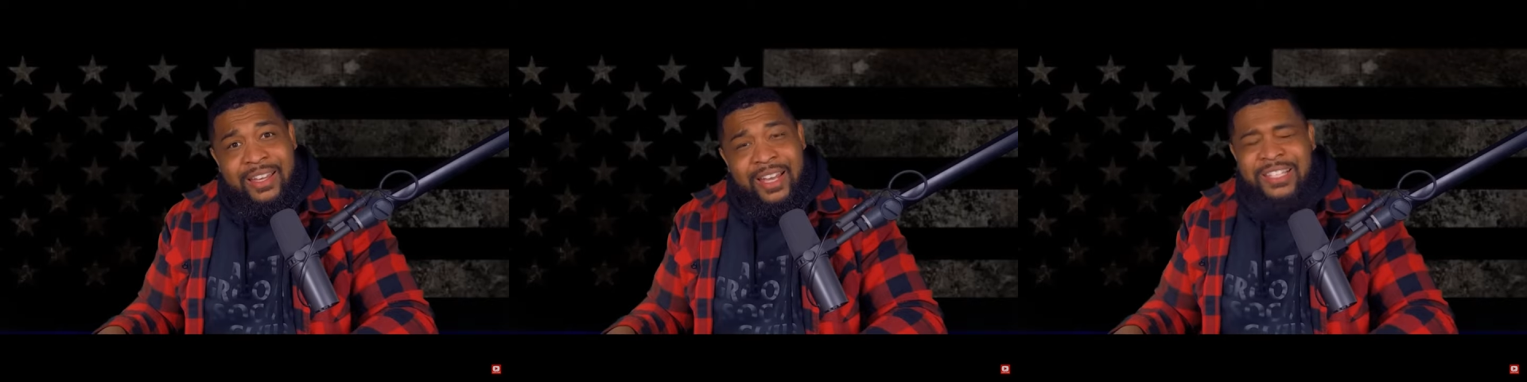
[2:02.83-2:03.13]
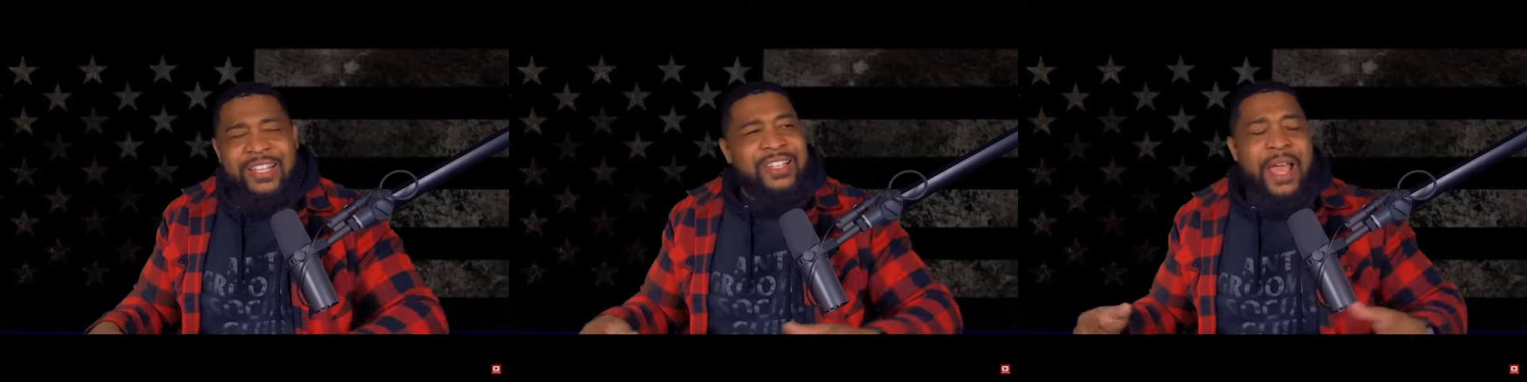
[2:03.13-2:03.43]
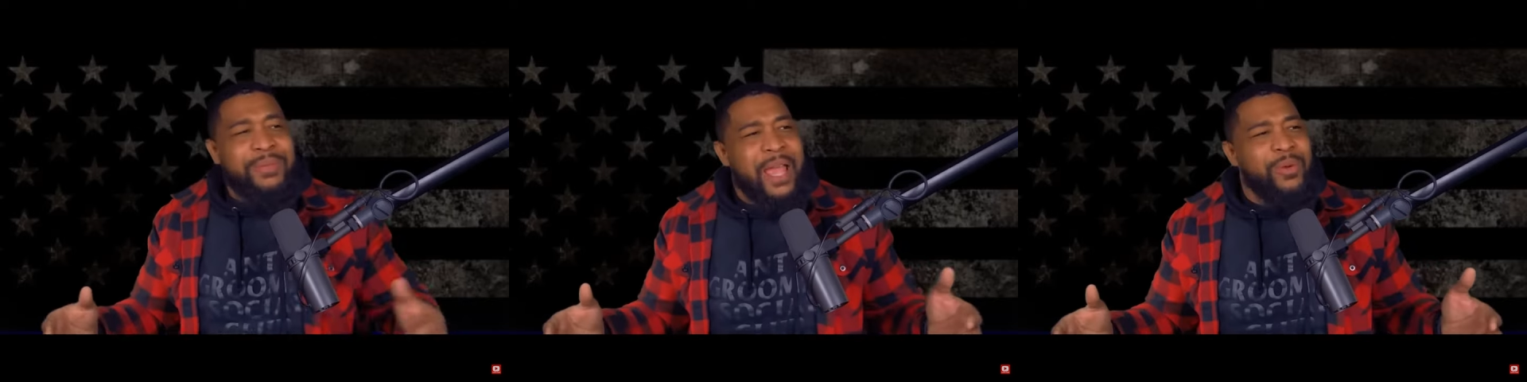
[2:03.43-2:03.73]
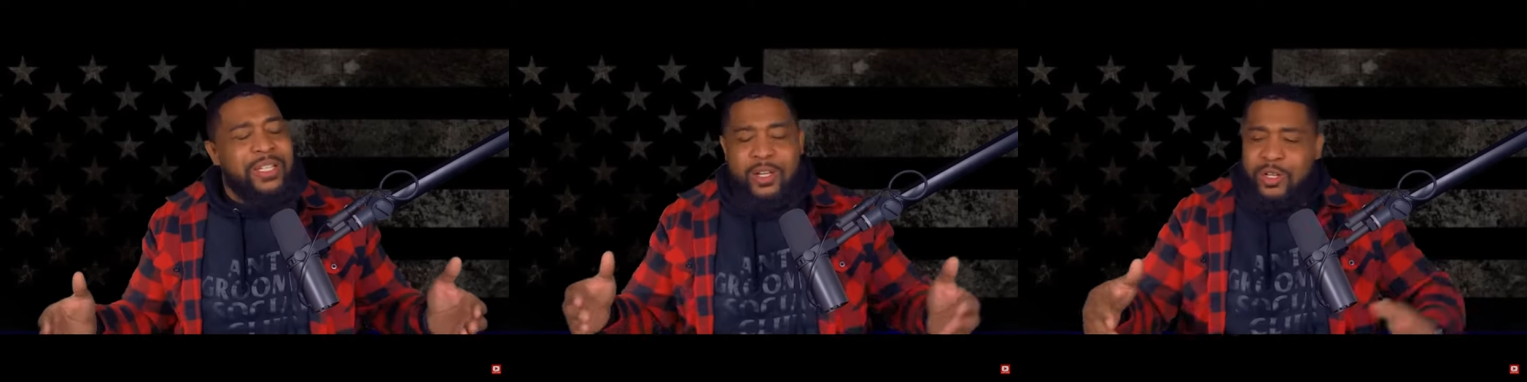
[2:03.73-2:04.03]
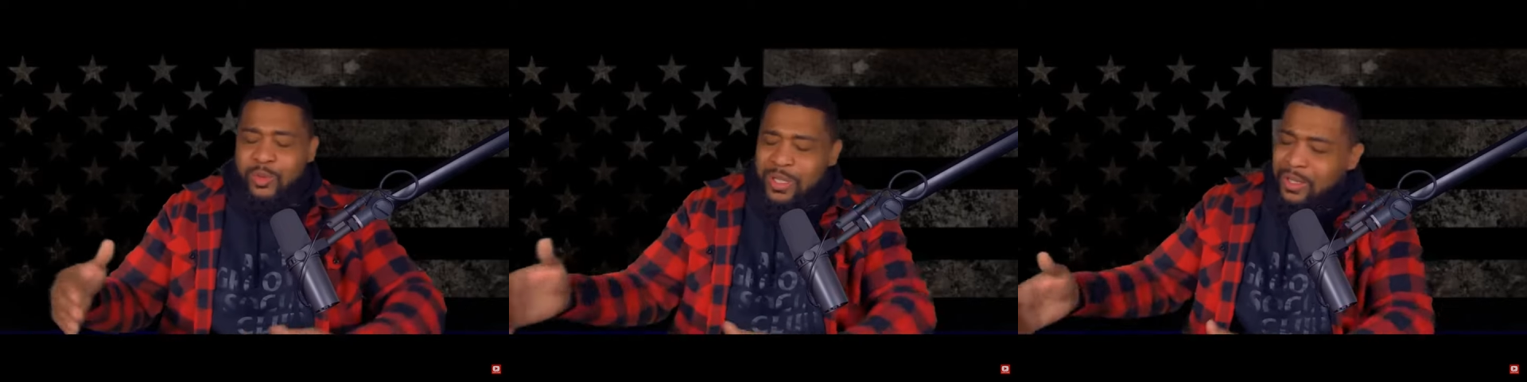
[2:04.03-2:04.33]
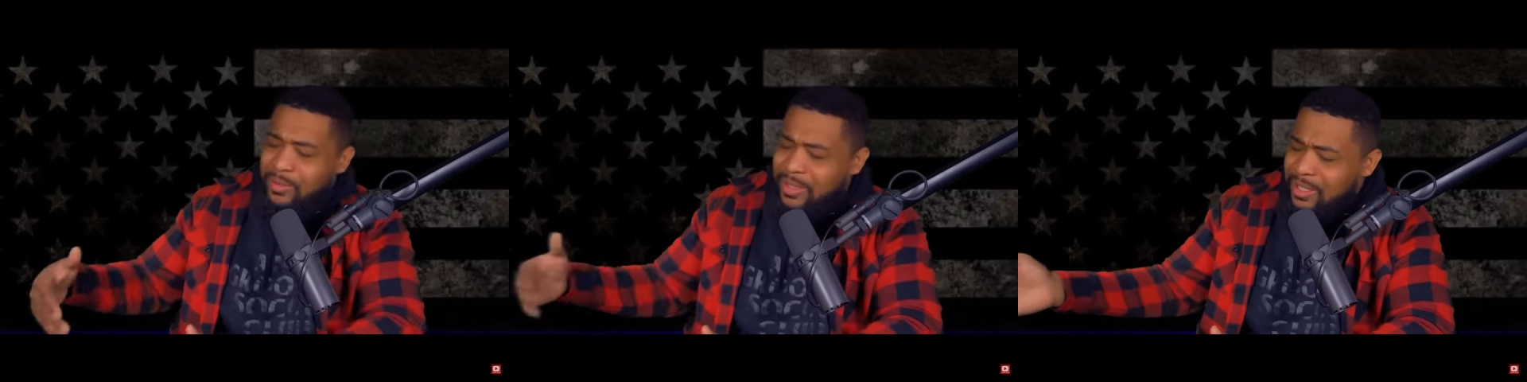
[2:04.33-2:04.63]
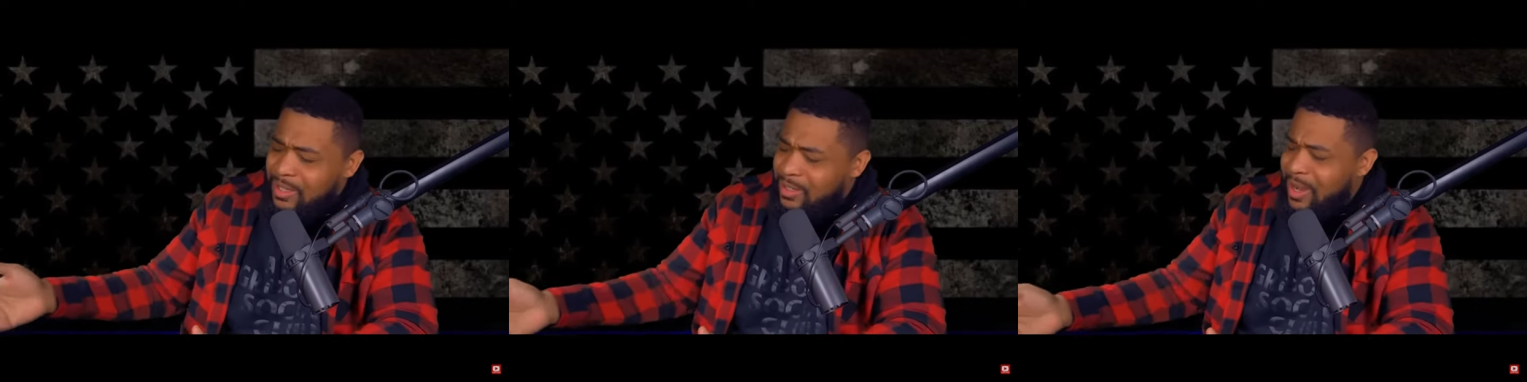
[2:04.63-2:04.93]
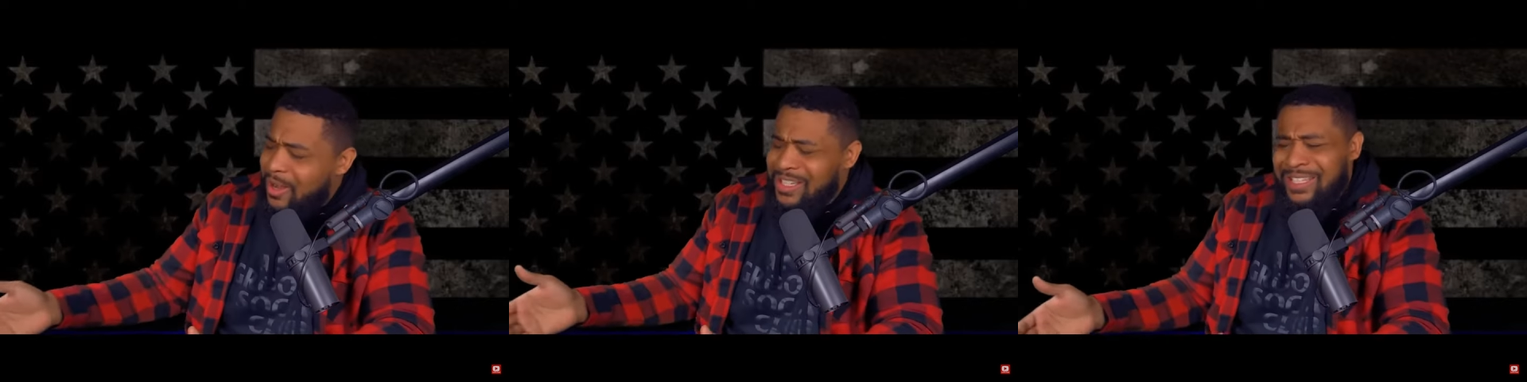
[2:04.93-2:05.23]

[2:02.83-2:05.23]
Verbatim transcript: It's the same thing with dudes with the with the little girl.